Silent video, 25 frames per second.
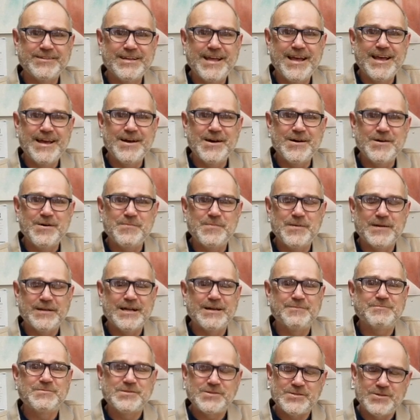now, but
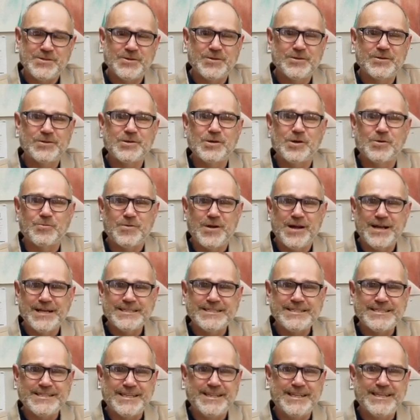I'm sure you'll
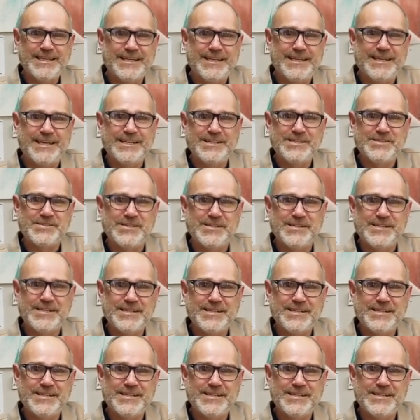rise to the occasion.